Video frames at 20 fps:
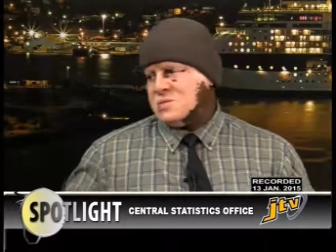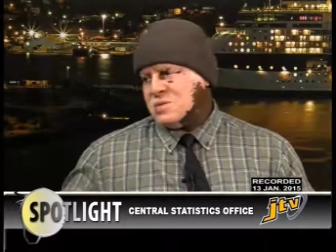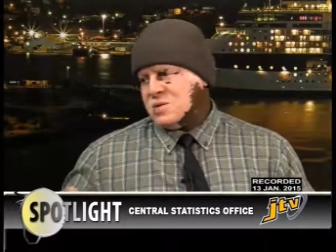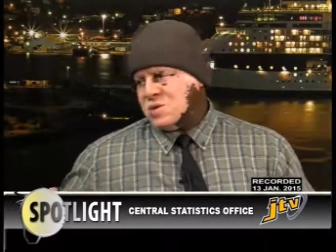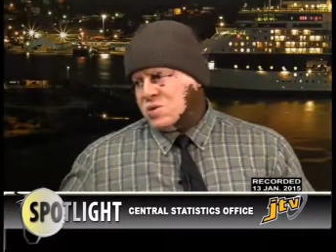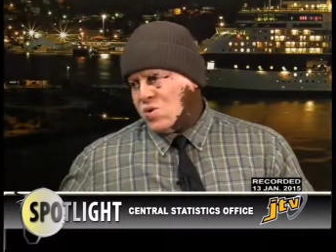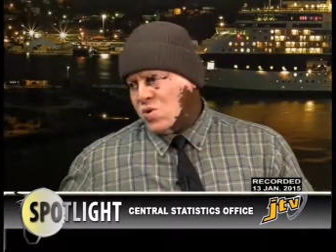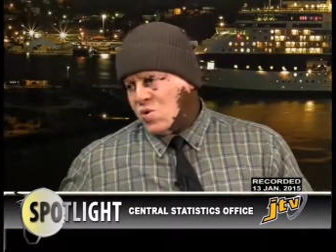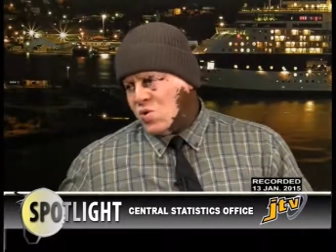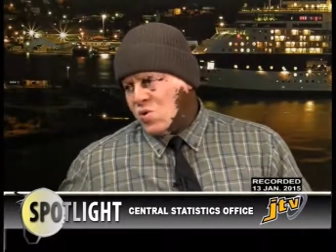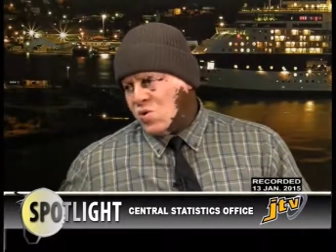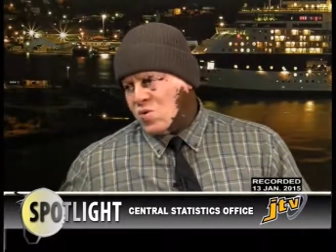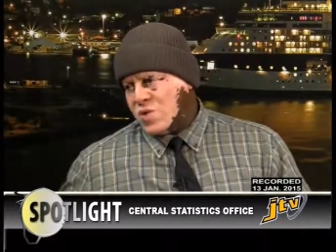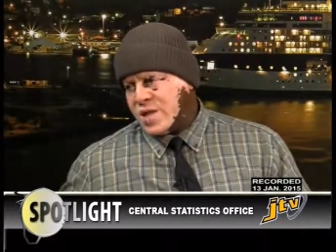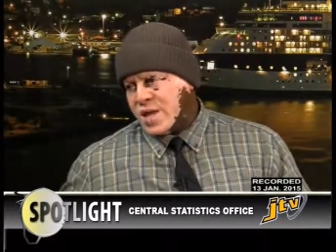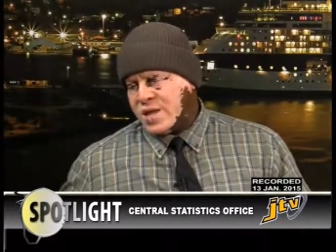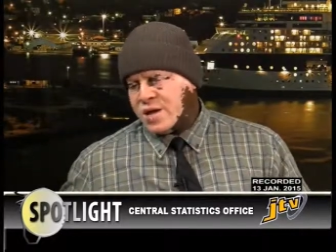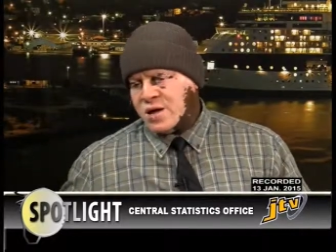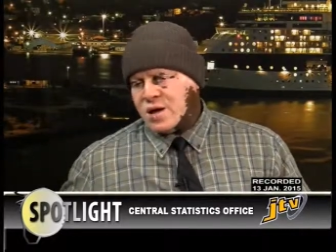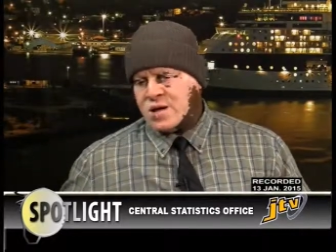or the old
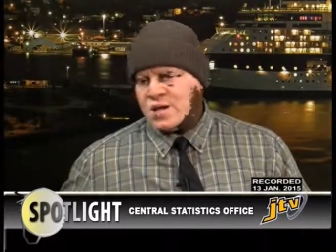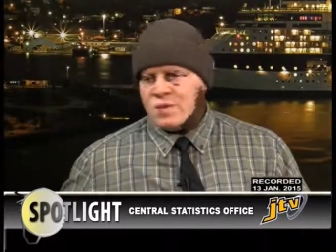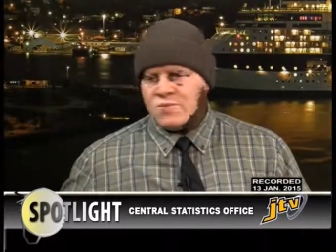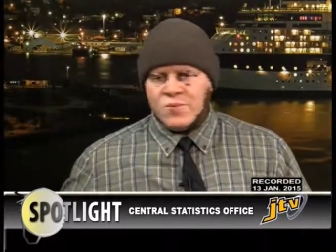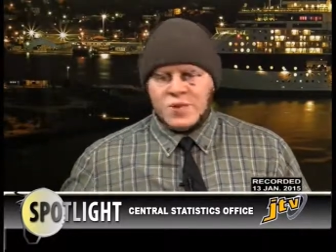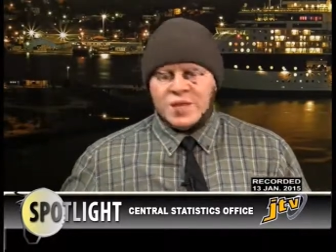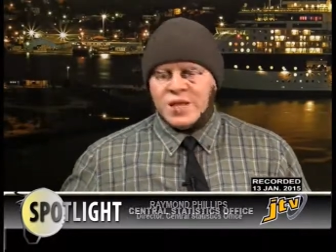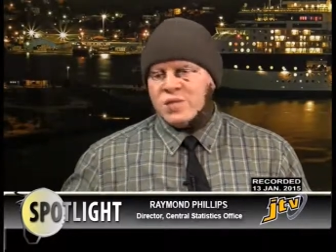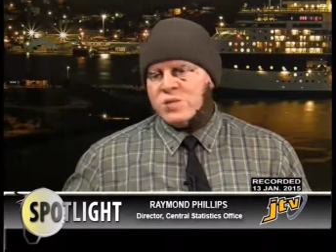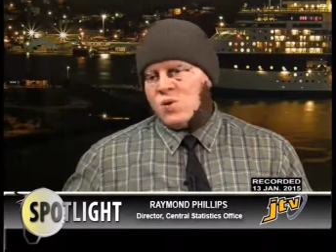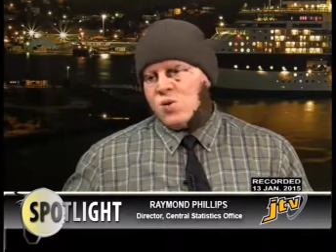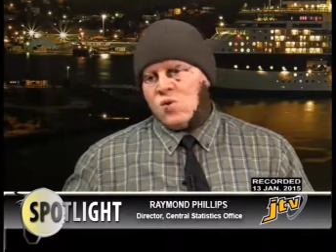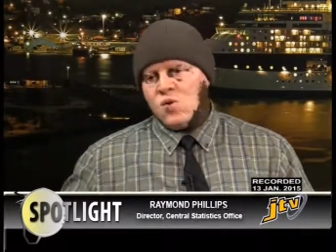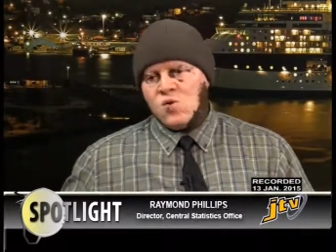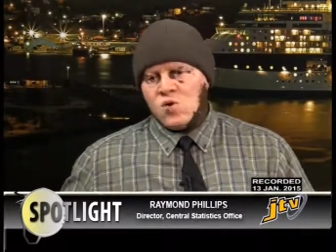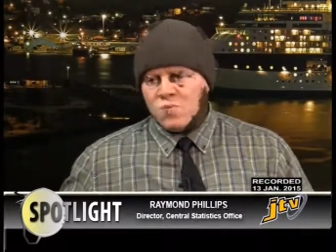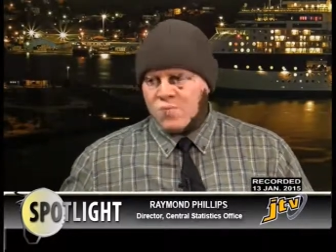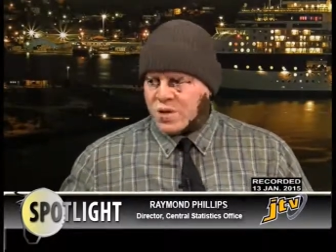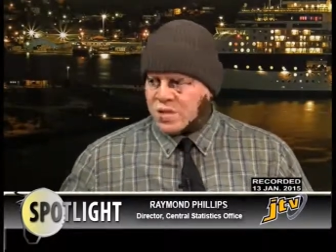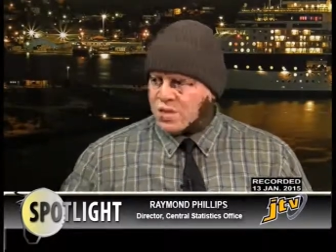that are on it. Well, not the
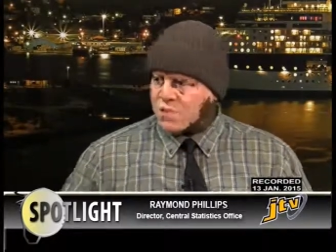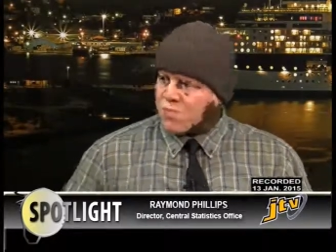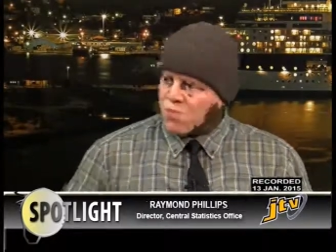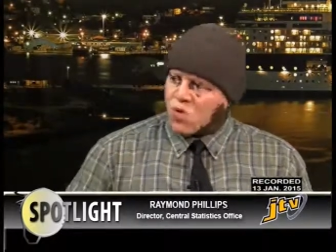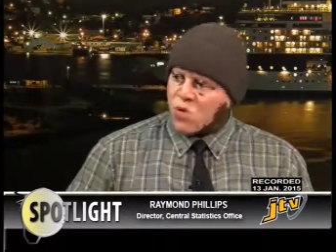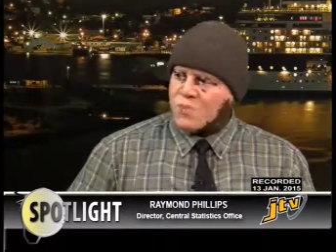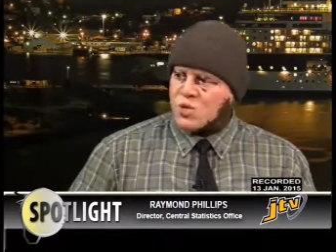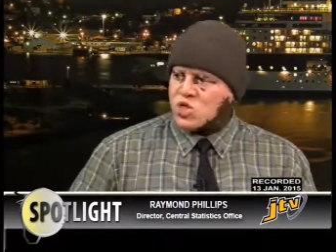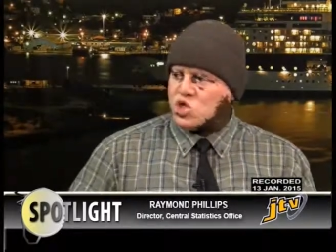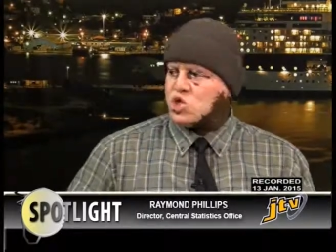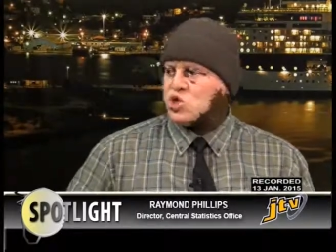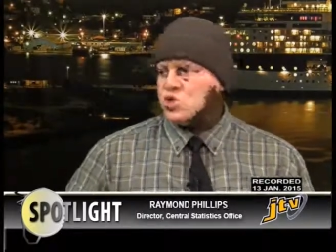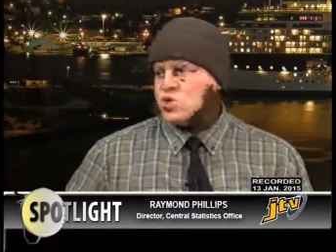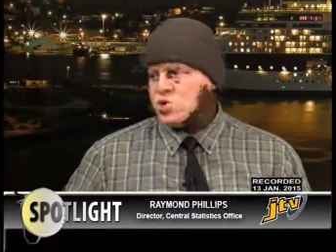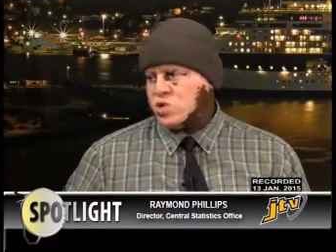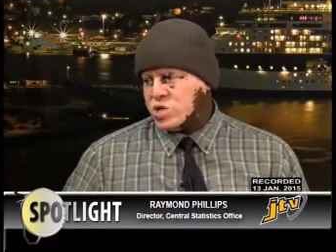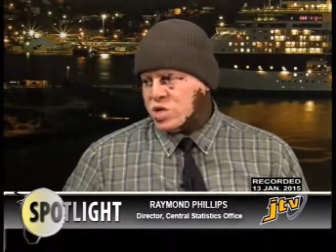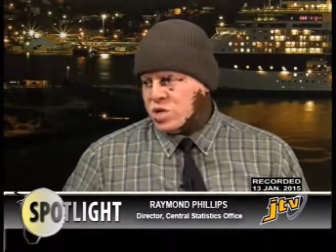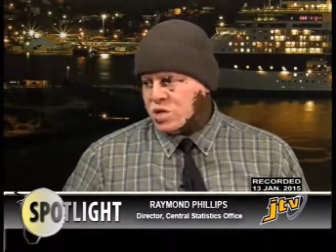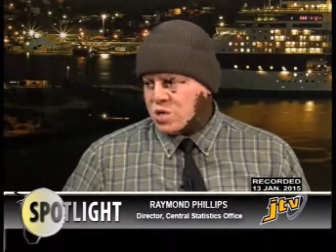old, but the more
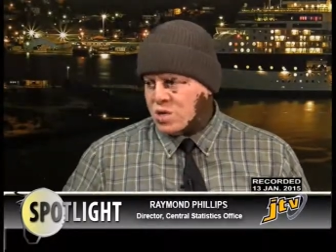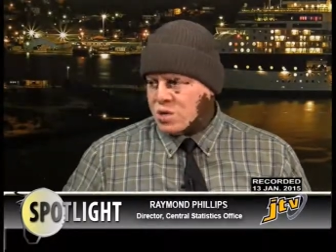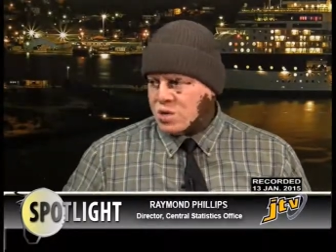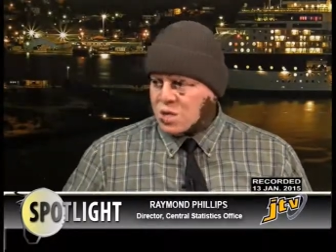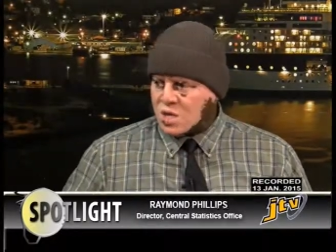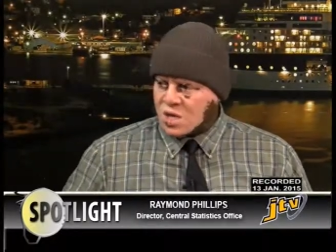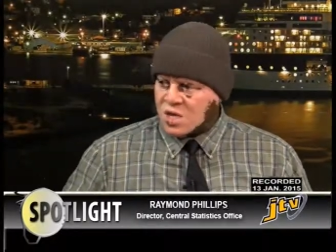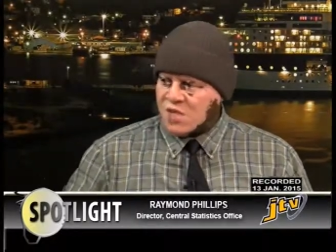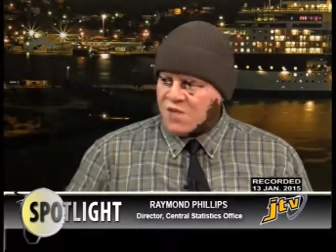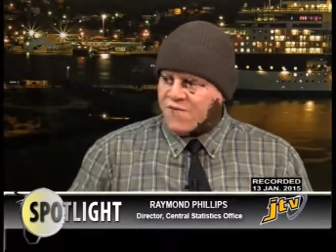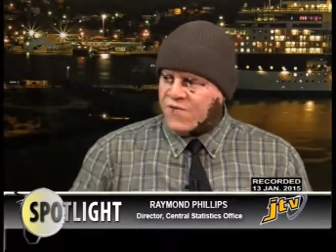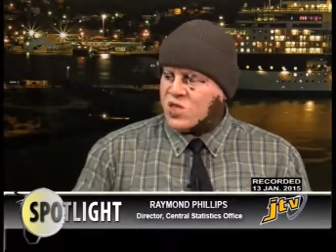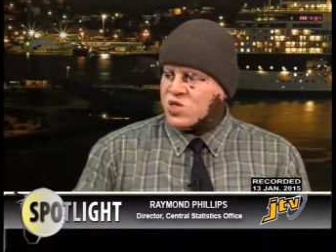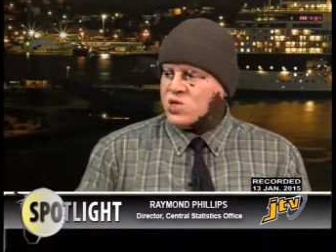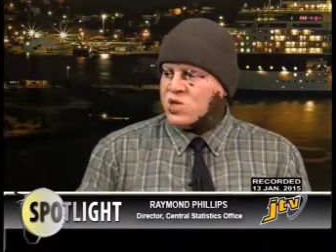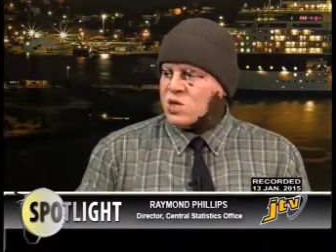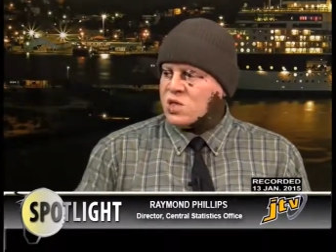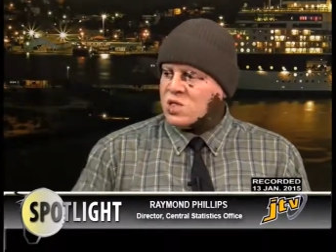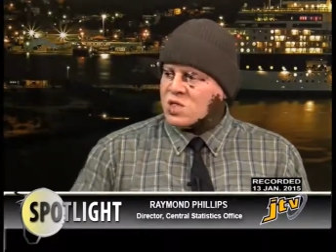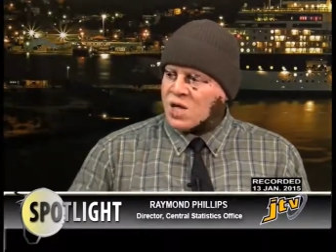matured mm-hmm.
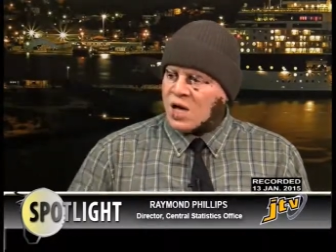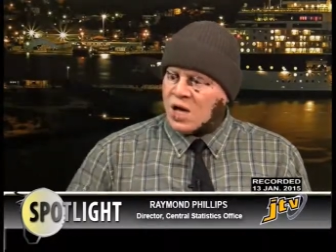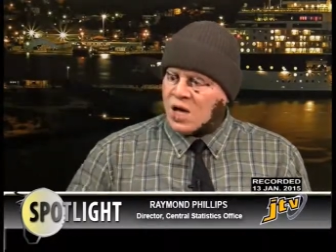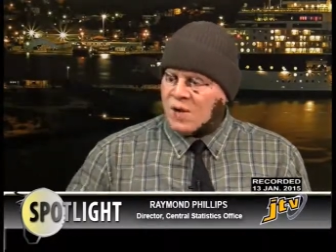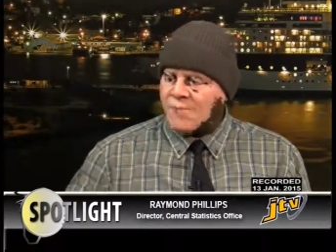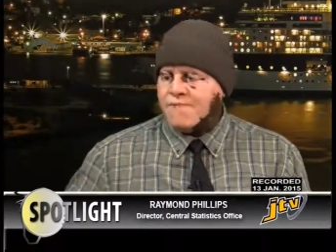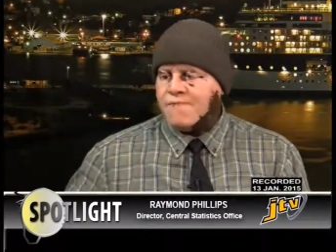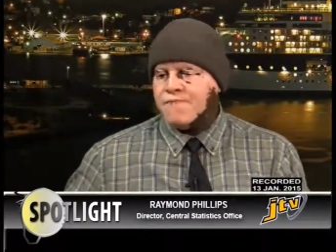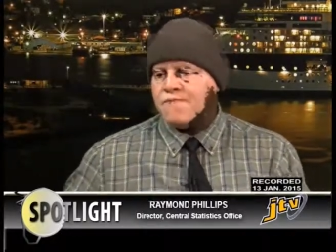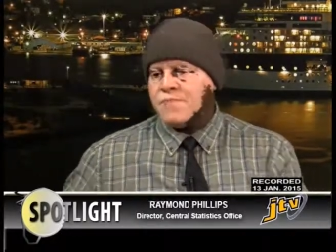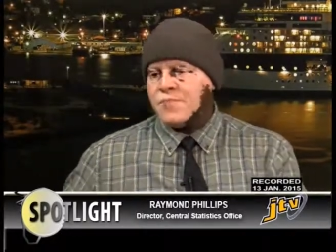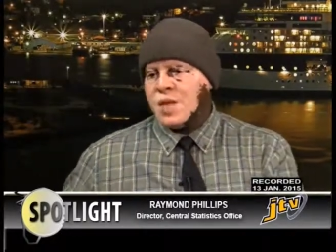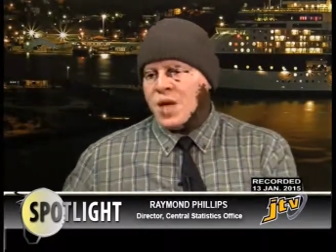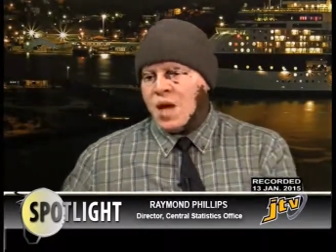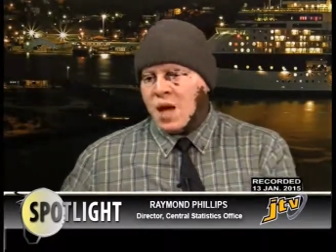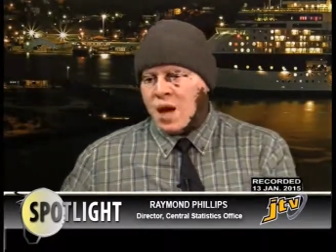individuals are, are